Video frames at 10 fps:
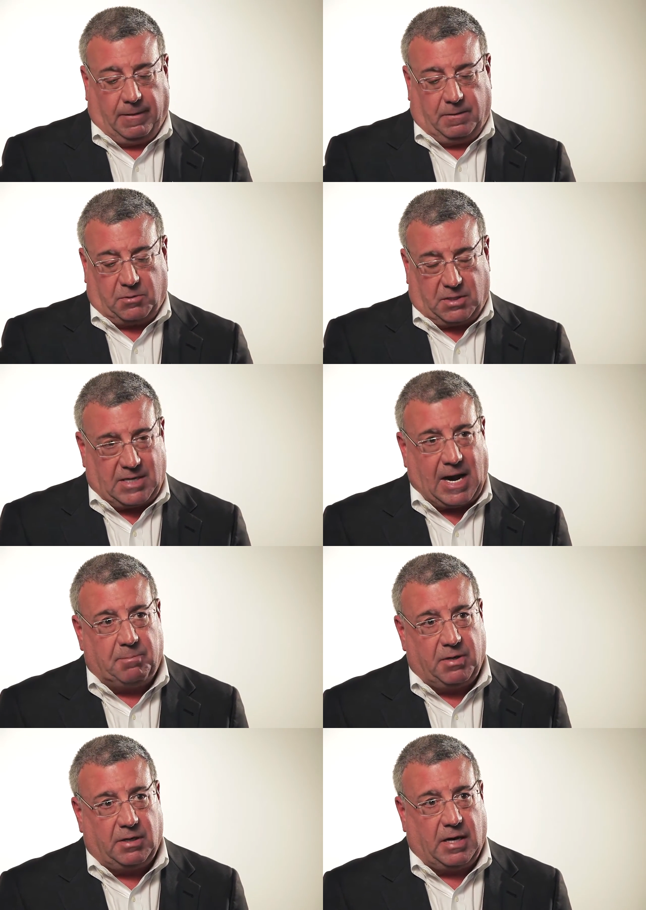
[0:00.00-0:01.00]
There's a
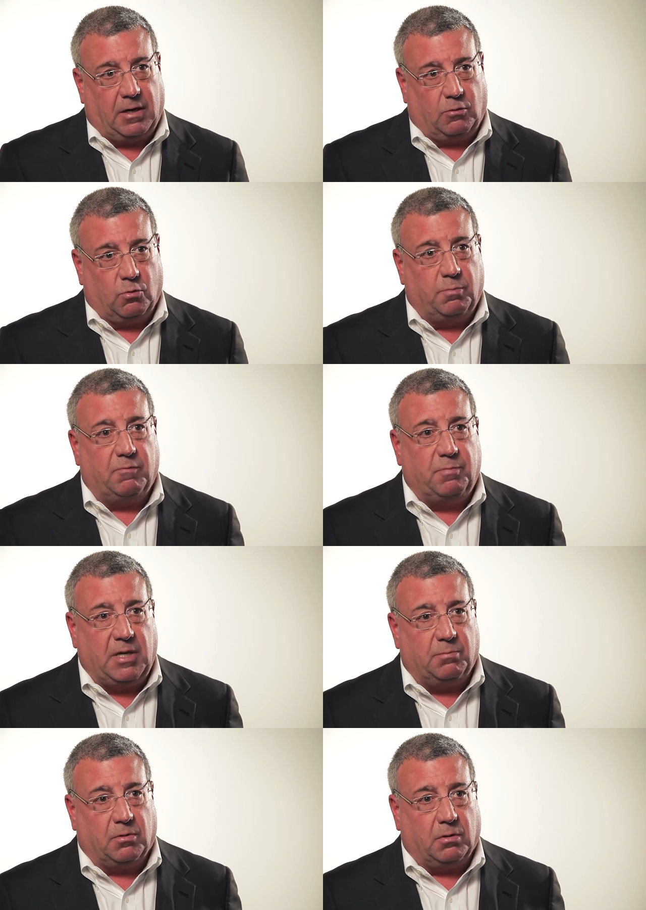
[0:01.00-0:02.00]
topic and a group of
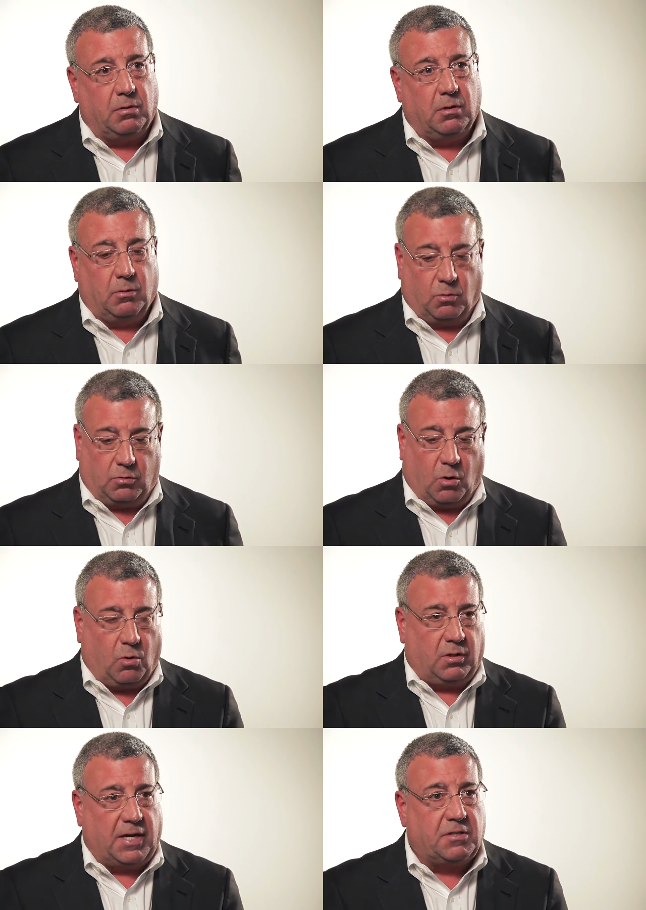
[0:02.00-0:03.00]
people will
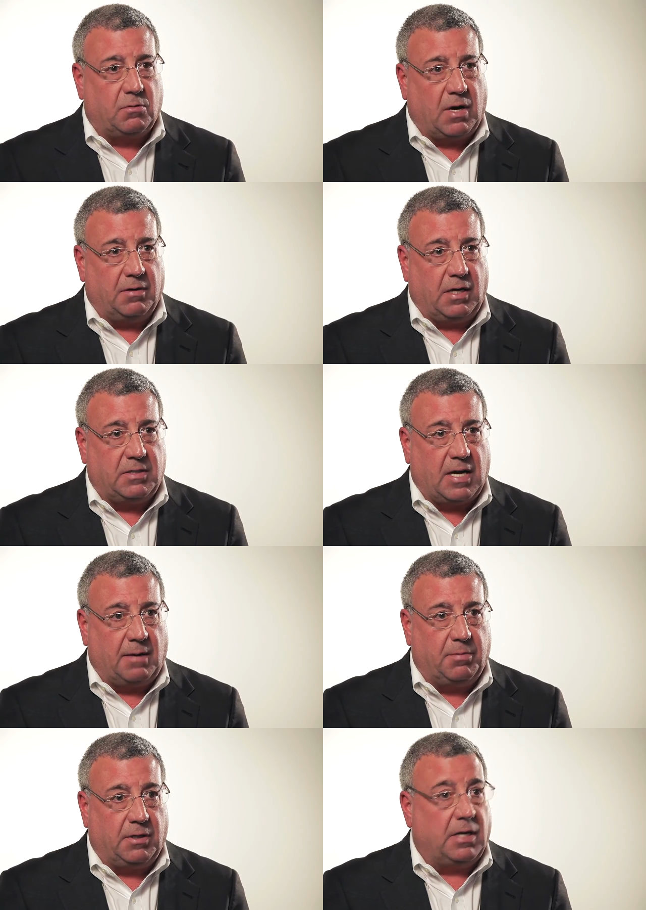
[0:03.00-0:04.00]
coalesce around that
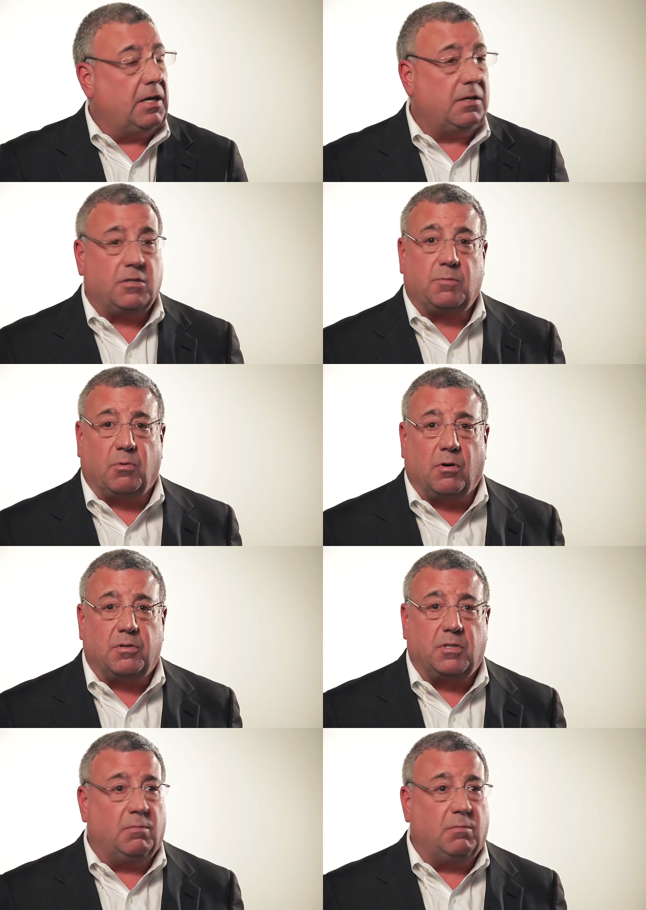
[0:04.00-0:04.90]
topic and then disperse,